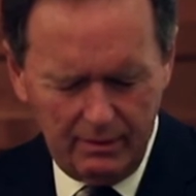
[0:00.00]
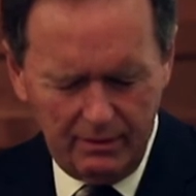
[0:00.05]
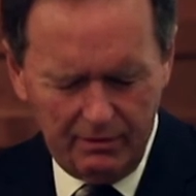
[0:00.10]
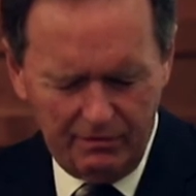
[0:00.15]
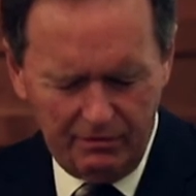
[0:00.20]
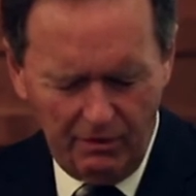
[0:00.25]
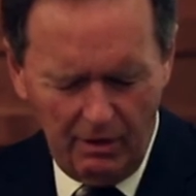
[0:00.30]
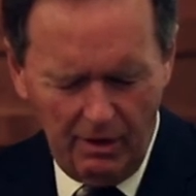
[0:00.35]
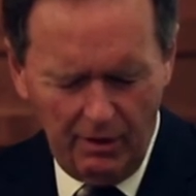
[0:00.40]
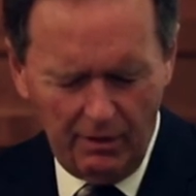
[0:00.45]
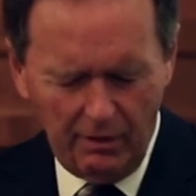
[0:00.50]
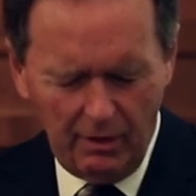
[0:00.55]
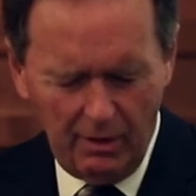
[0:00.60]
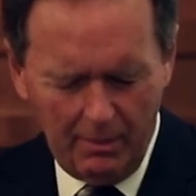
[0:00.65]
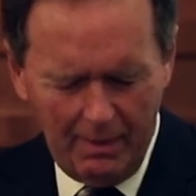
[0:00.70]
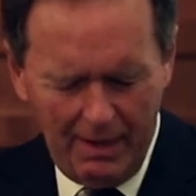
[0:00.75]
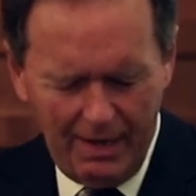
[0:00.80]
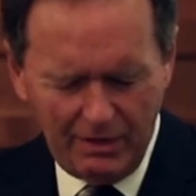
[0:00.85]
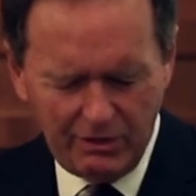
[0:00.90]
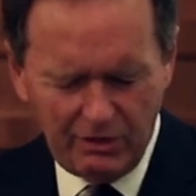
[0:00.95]
And Father,
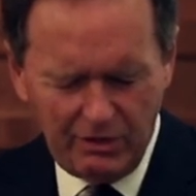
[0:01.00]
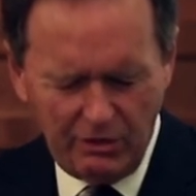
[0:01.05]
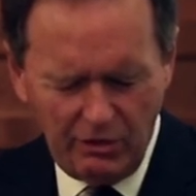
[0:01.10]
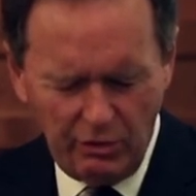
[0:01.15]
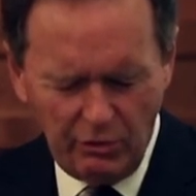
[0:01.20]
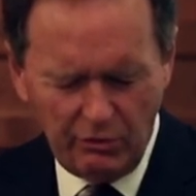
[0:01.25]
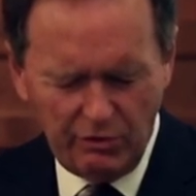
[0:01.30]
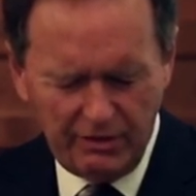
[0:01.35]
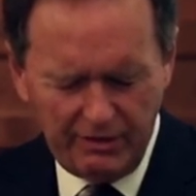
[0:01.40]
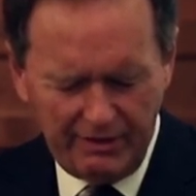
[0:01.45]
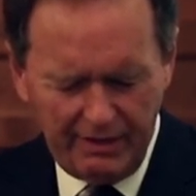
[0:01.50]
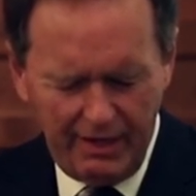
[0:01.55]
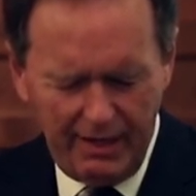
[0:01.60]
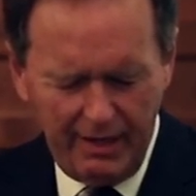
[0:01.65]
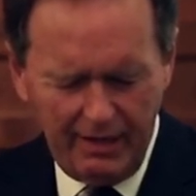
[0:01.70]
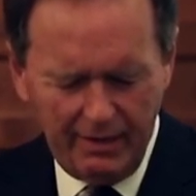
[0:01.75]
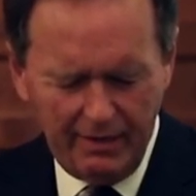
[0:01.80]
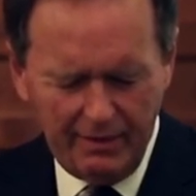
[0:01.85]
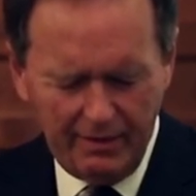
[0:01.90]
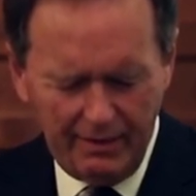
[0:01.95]
I'm asking you
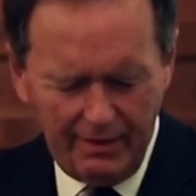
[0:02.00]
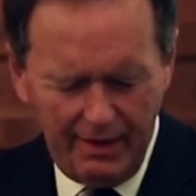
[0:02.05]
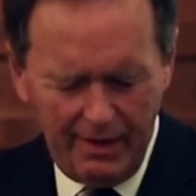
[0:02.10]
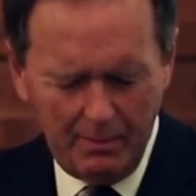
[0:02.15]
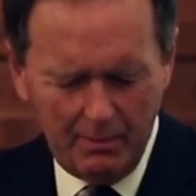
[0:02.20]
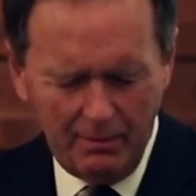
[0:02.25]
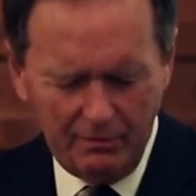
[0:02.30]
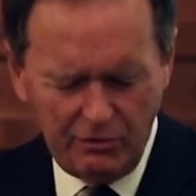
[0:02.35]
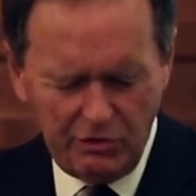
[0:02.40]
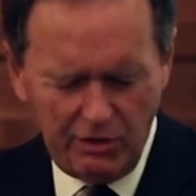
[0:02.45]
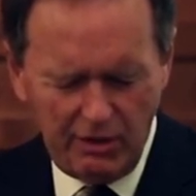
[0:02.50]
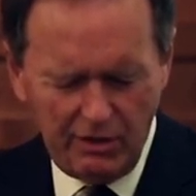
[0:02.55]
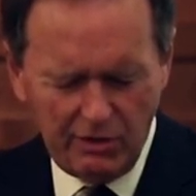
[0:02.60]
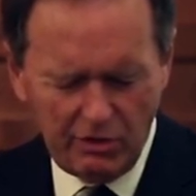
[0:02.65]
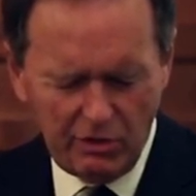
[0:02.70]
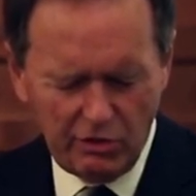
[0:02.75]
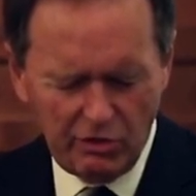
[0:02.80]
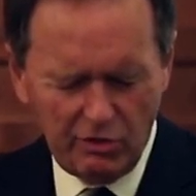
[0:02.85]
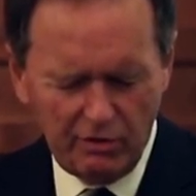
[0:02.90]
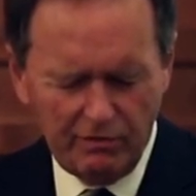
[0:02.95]
today in the name of
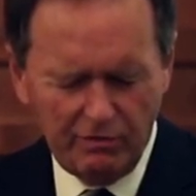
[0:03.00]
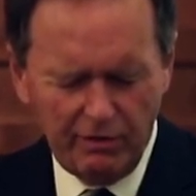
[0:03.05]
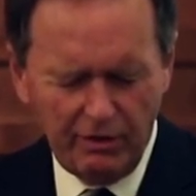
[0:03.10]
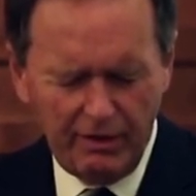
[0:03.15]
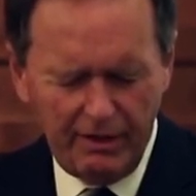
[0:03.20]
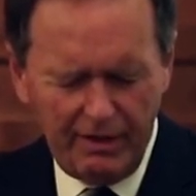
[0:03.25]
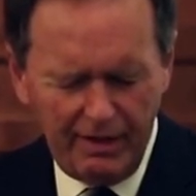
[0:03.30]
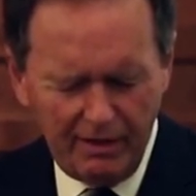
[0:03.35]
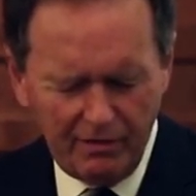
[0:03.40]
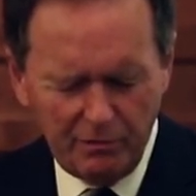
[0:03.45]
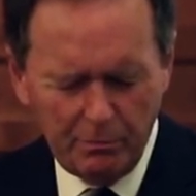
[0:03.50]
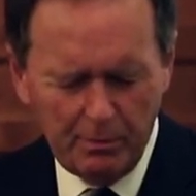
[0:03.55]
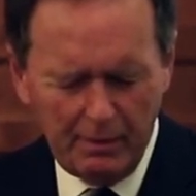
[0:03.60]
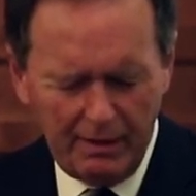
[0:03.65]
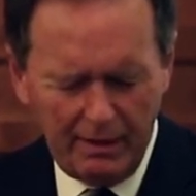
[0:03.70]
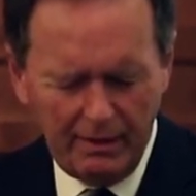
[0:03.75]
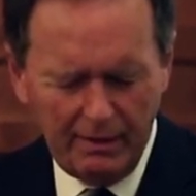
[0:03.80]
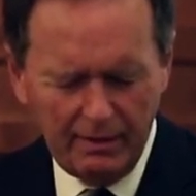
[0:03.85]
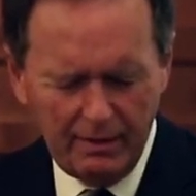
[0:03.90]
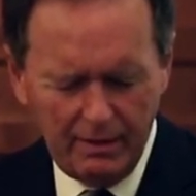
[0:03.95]
Jesus to forgive
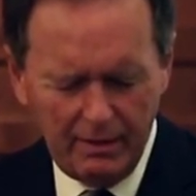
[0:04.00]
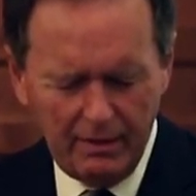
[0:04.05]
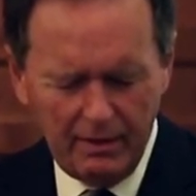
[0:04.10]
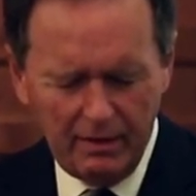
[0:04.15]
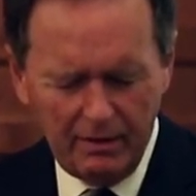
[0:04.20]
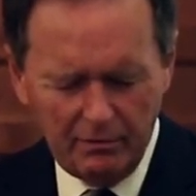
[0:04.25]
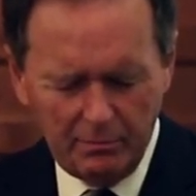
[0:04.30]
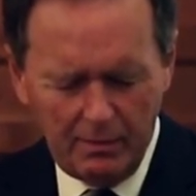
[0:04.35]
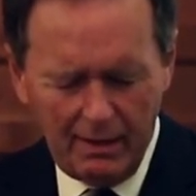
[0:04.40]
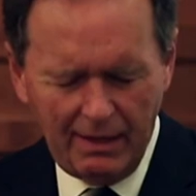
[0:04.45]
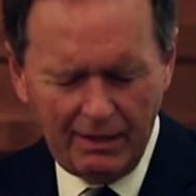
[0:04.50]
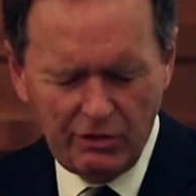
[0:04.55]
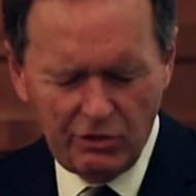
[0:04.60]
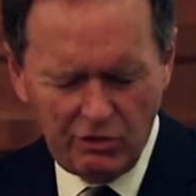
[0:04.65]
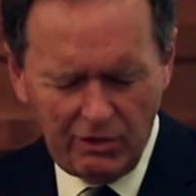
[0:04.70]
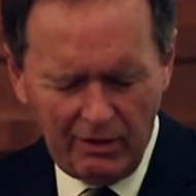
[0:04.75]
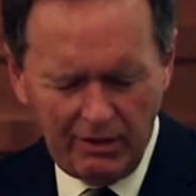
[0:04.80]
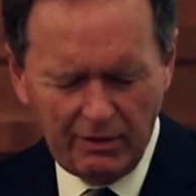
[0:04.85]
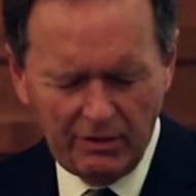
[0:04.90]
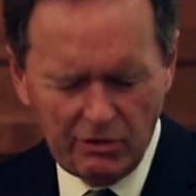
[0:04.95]
me of my
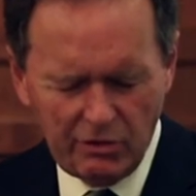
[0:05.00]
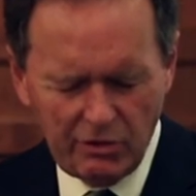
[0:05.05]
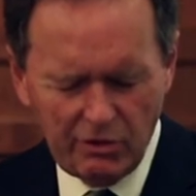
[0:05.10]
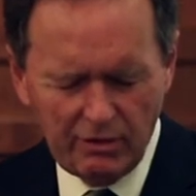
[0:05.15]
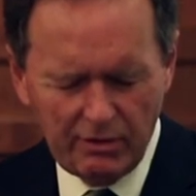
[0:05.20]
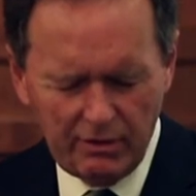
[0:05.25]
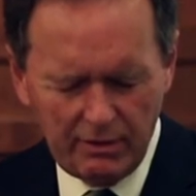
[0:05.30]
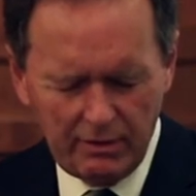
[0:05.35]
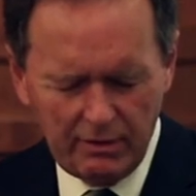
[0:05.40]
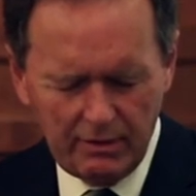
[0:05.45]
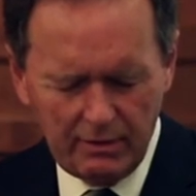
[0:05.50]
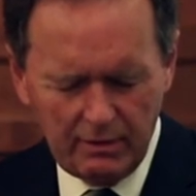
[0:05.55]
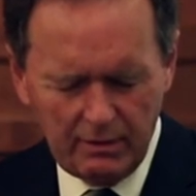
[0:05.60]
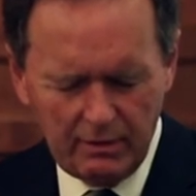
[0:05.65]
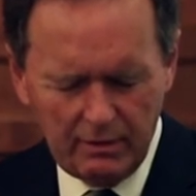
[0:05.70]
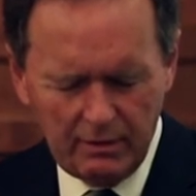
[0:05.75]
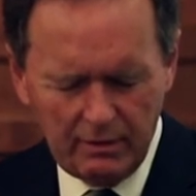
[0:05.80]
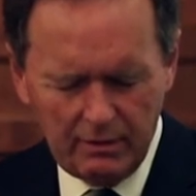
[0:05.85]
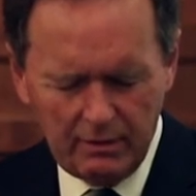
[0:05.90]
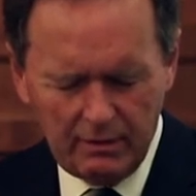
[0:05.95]
sins.
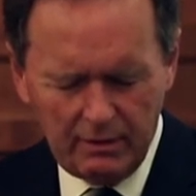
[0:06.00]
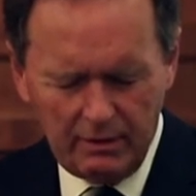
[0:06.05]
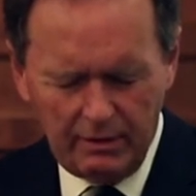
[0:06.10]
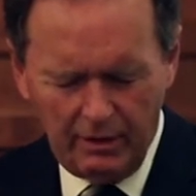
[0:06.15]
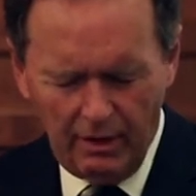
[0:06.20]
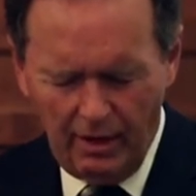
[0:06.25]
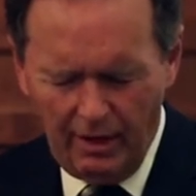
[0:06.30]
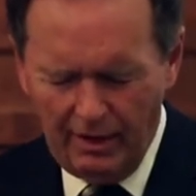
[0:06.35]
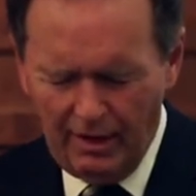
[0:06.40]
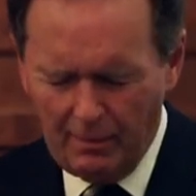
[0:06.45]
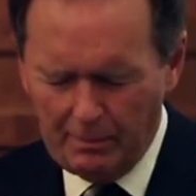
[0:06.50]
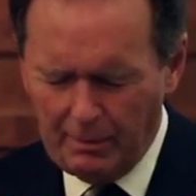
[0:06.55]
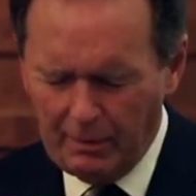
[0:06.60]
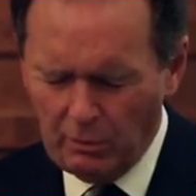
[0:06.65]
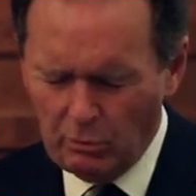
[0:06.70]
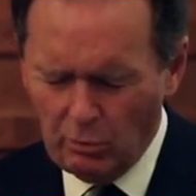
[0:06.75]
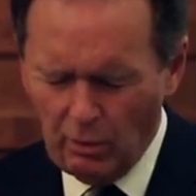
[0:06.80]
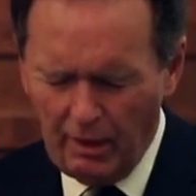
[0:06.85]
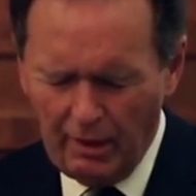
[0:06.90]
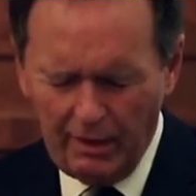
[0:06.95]
God, I've
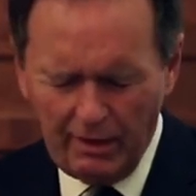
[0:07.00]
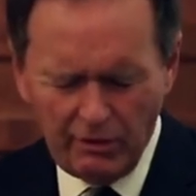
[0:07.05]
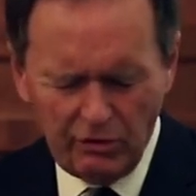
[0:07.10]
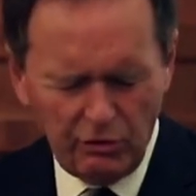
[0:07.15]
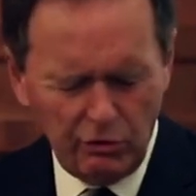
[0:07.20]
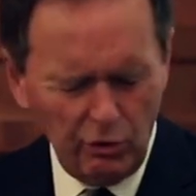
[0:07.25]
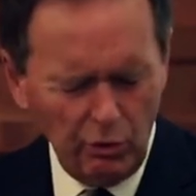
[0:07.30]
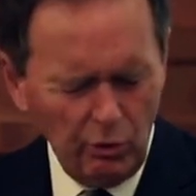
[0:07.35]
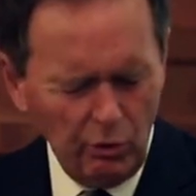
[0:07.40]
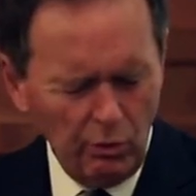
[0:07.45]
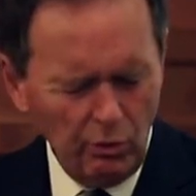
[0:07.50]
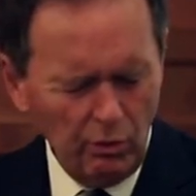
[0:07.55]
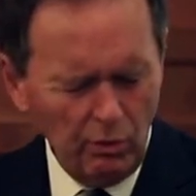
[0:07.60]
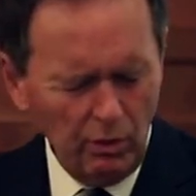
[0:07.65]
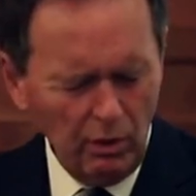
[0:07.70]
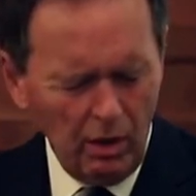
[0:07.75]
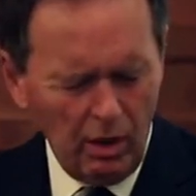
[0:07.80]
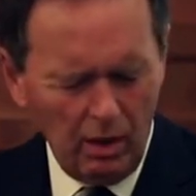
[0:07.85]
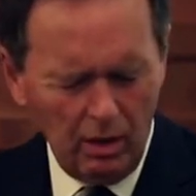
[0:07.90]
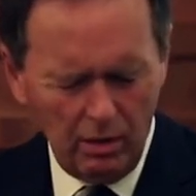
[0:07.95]
been running too
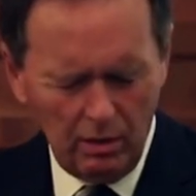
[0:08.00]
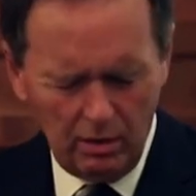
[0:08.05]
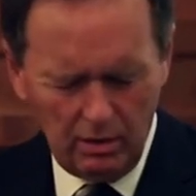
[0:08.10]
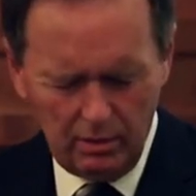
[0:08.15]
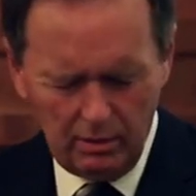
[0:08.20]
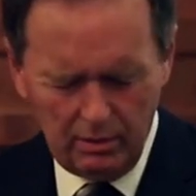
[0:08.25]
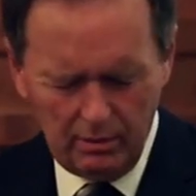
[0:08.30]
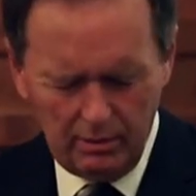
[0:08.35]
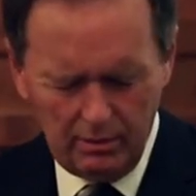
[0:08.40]
long.